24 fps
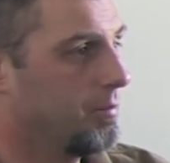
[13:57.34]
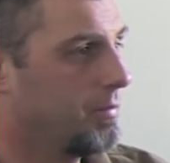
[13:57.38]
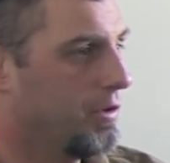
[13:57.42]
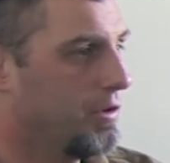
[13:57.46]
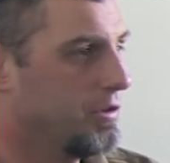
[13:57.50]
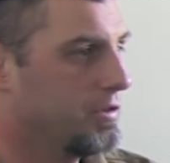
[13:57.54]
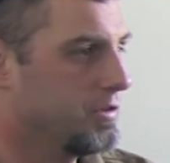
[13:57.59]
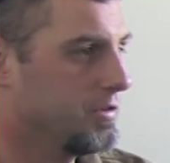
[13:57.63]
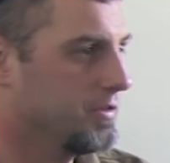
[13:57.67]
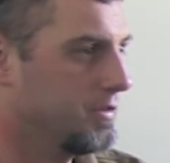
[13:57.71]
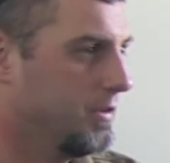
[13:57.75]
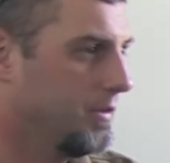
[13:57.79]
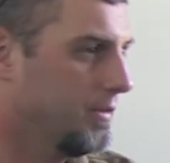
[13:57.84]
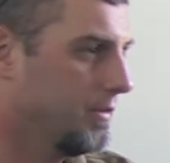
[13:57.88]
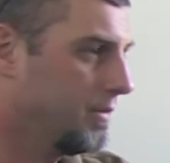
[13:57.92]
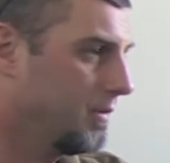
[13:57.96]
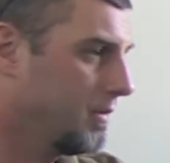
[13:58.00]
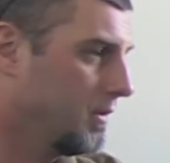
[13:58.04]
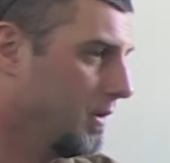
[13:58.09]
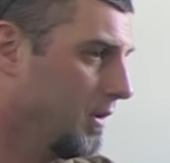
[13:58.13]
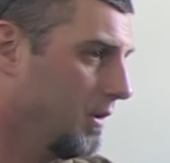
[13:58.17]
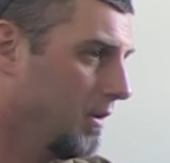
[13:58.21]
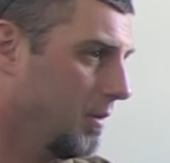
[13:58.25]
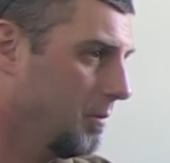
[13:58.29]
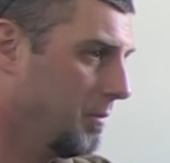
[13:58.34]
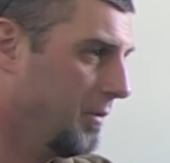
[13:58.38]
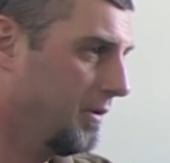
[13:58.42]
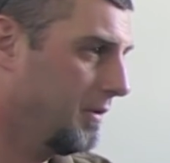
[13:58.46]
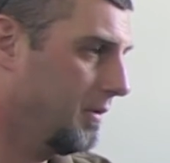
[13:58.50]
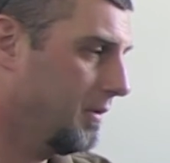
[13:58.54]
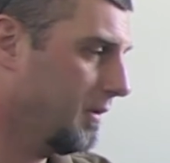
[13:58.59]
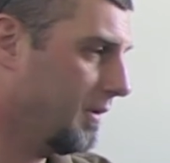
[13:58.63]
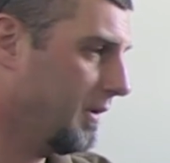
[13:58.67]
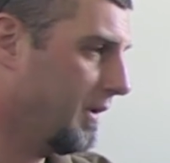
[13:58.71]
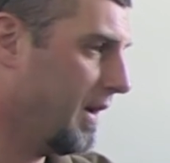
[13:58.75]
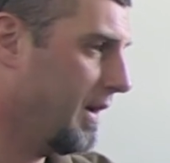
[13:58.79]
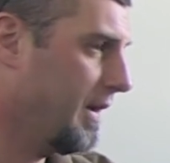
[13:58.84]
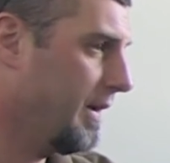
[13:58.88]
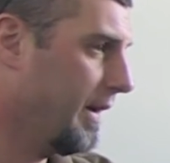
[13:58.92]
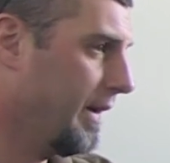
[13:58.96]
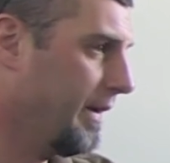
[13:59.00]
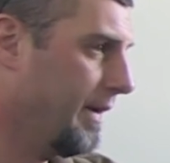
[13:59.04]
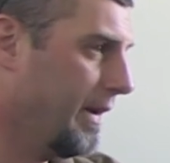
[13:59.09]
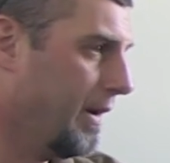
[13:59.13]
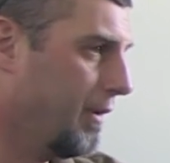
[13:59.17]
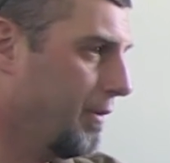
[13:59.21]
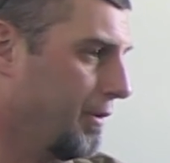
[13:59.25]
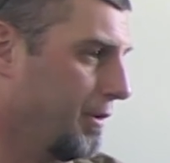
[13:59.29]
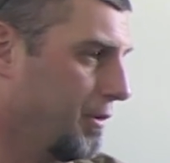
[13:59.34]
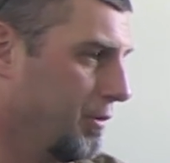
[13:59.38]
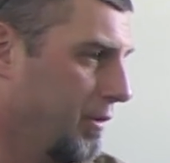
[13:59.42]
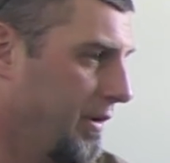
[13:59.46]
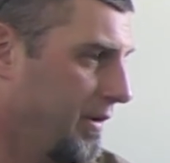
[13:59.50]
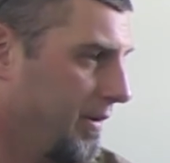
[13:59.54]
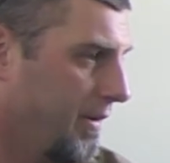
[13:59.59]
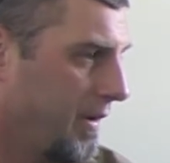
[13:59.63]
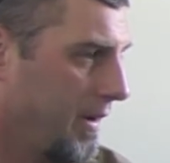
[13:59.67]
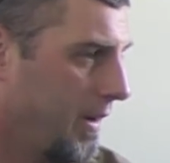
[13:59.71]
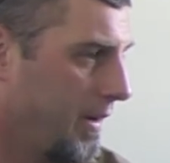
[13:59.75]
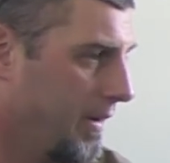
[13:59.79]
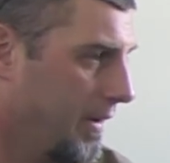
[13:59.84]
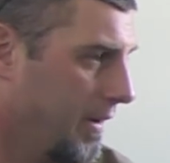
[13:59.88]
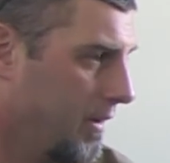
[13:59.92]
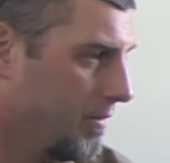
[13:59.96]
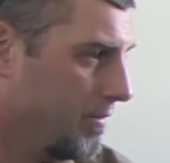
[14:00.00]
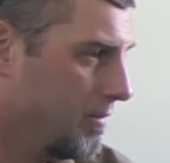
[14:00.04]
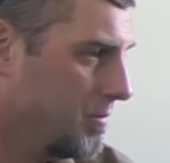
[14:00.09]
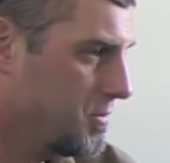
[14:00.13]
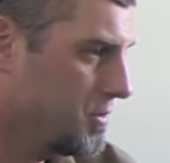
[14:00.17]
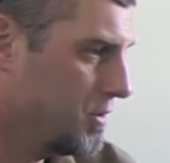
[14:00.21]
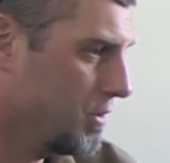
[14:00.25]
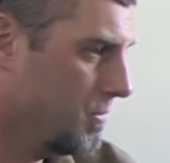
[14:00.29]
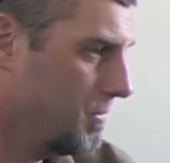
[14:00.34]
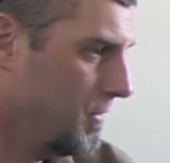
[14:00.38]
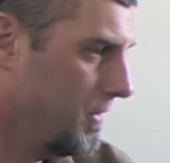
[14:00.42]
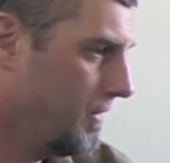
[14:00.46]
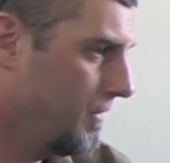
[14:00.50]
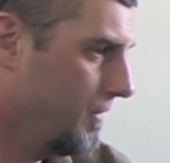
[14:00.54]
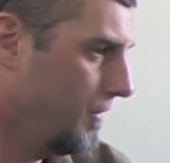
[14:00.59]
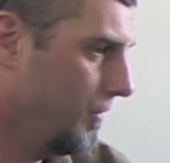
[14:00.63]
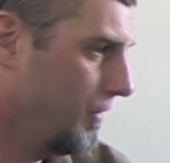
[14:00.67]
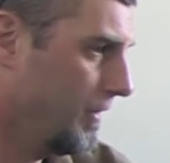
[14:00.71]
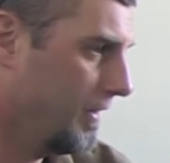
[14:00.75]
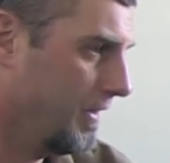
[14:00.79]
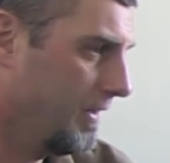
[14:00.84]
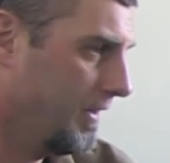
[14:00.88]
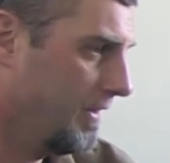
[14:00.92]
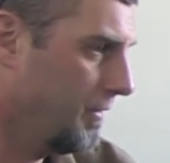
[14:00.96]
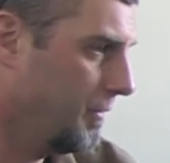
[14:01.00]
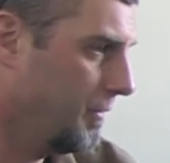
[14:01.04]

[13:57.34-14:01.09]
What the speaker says: and purchase these. I mean, a canine now, a green canine from Germany, you're looking